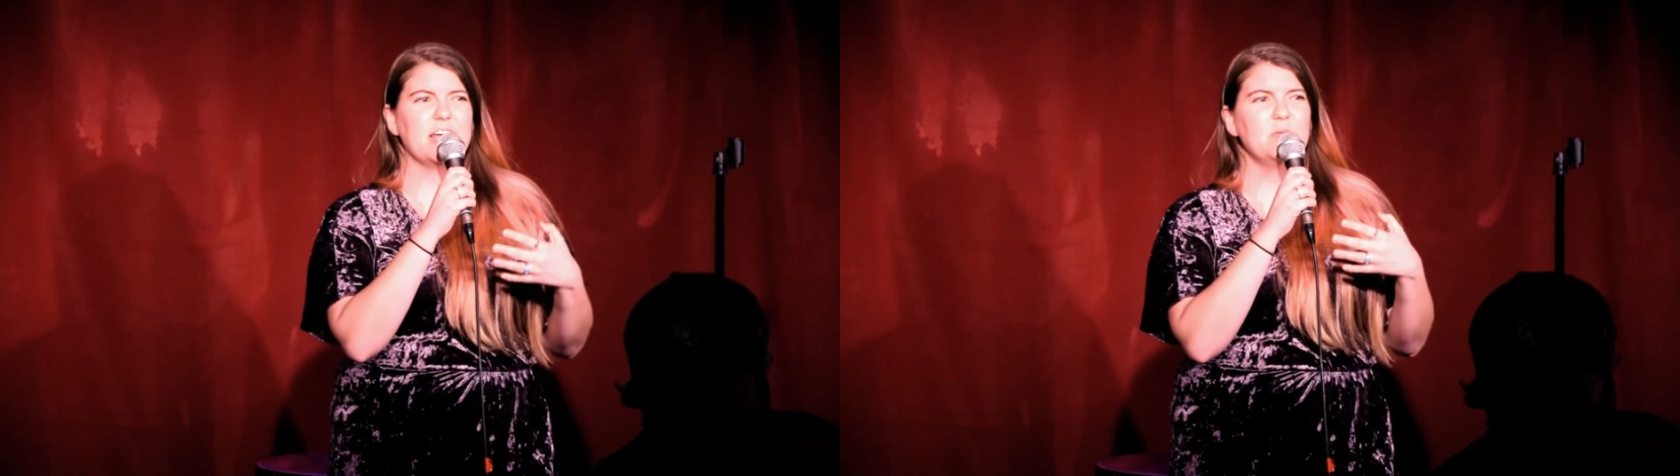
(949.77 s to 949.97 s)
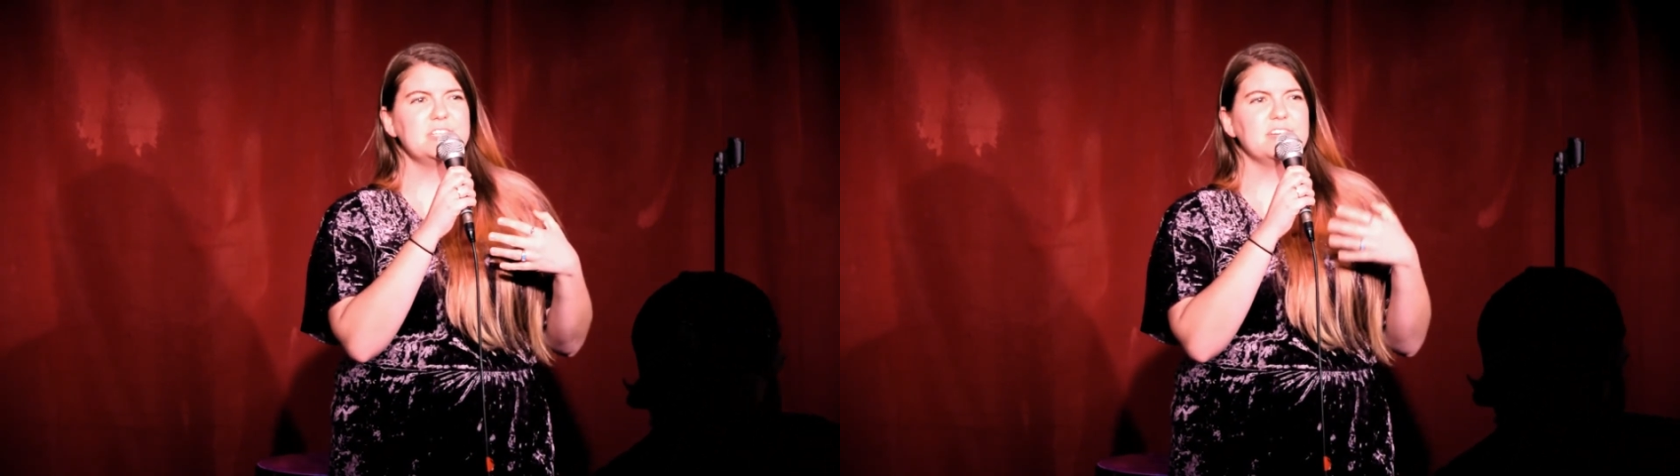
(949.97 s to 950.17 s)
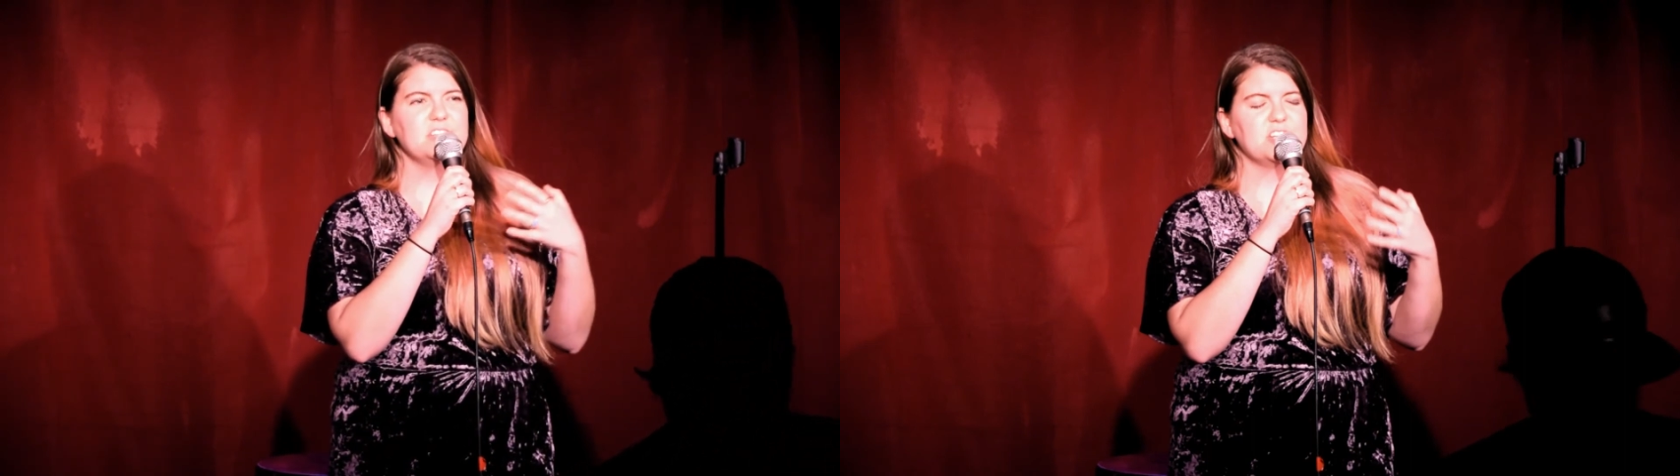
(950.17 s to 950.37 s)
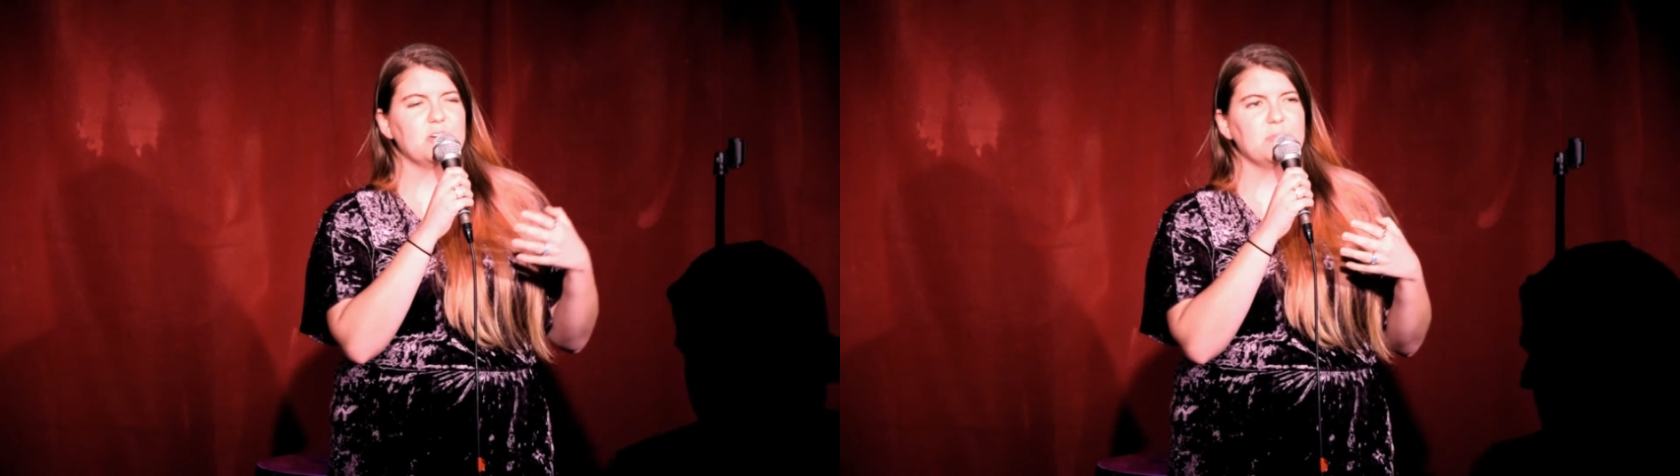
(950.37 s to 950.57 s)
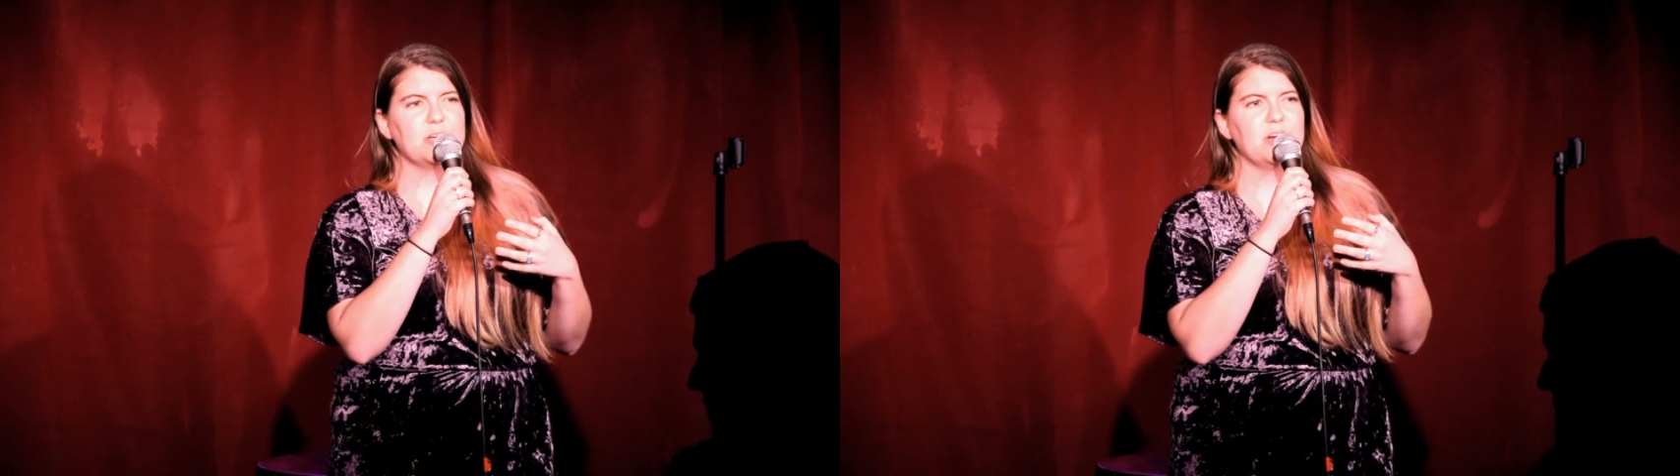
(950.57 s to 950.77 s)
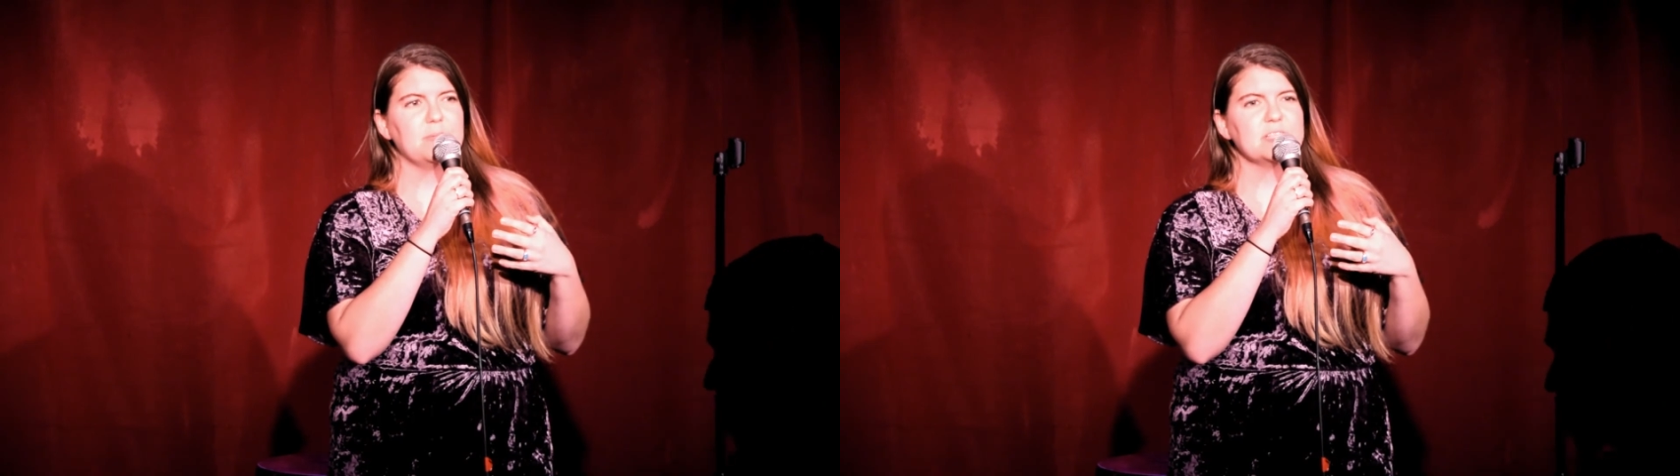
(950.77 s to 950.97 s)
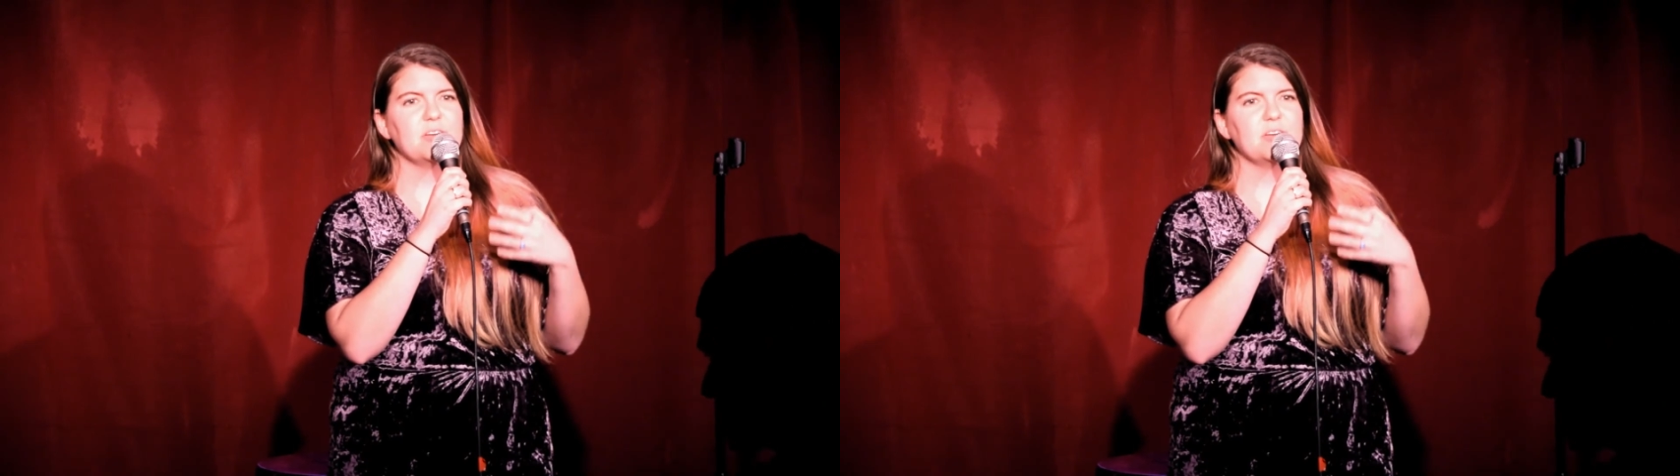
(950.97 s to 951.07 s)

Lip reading: I wish I could share with my grandma.